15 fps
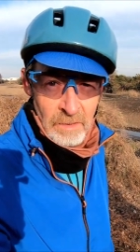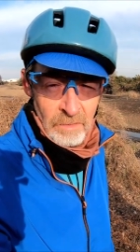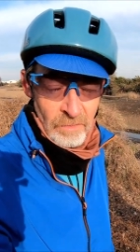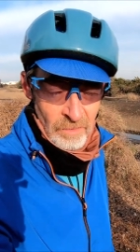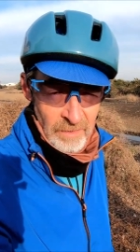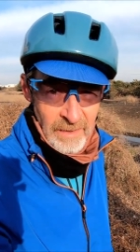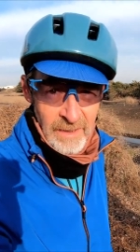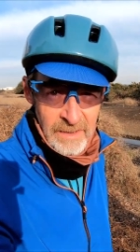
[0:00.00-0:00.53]

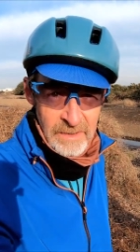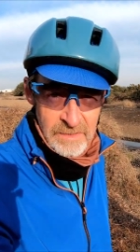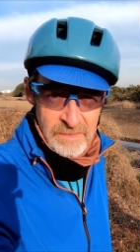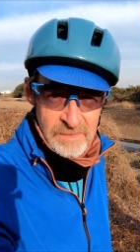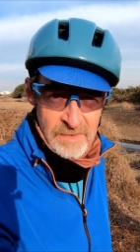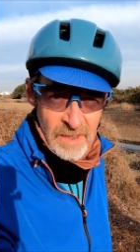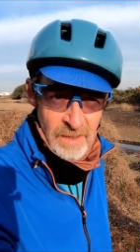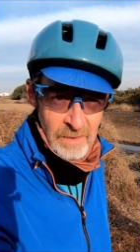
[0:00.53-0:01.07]

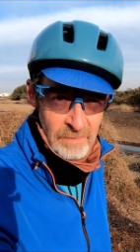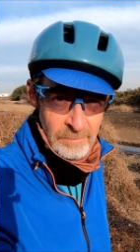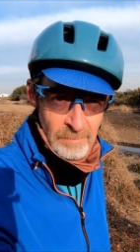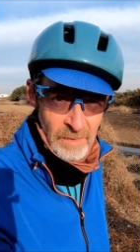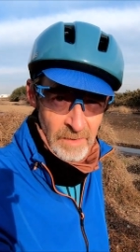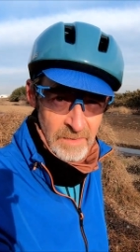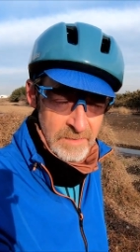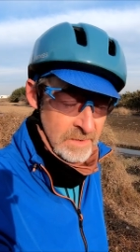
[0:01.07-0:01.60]
grenades
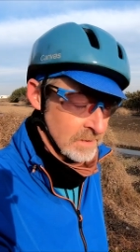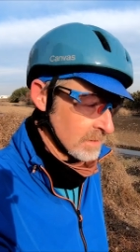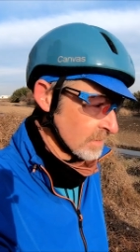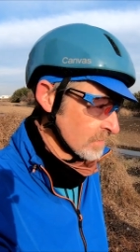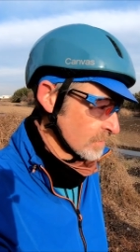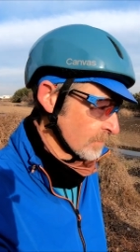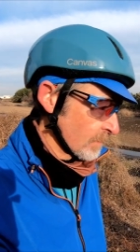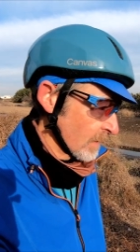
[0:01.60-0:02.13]
made
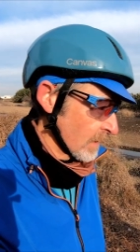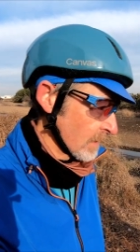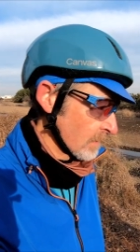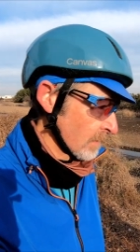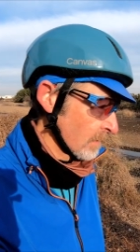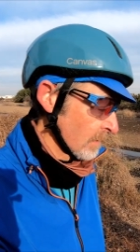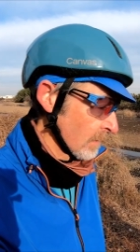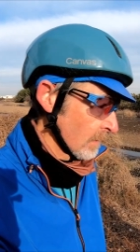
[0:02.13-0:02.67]
in
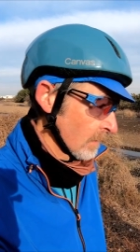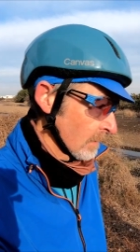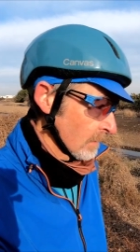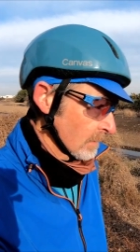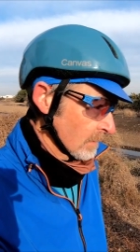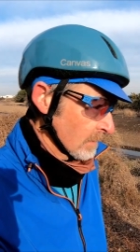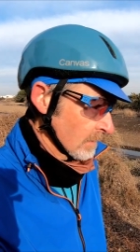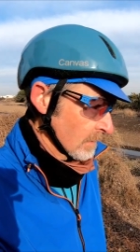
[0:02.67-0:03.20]
Japan
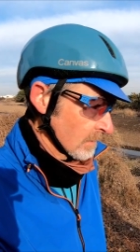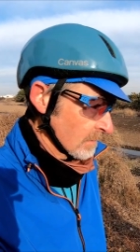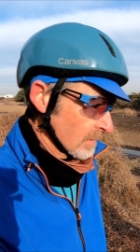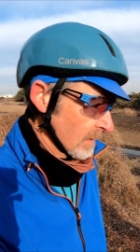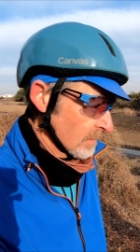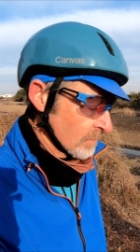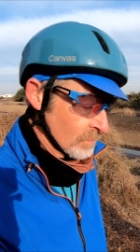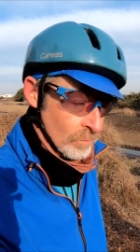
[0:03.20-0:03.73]
at
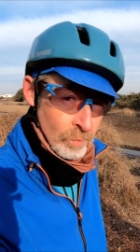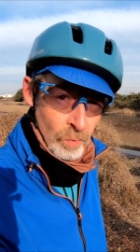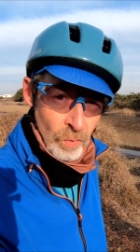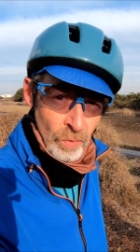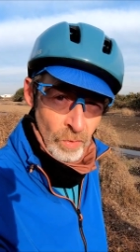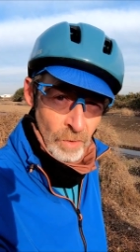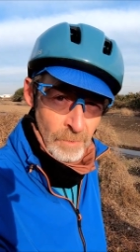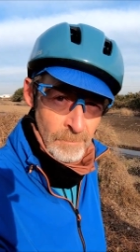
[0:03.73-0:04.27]
the end of the
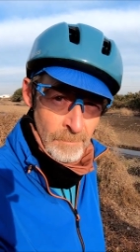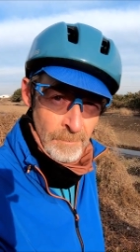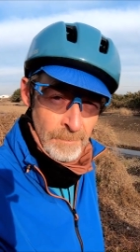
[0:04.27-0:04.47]
war.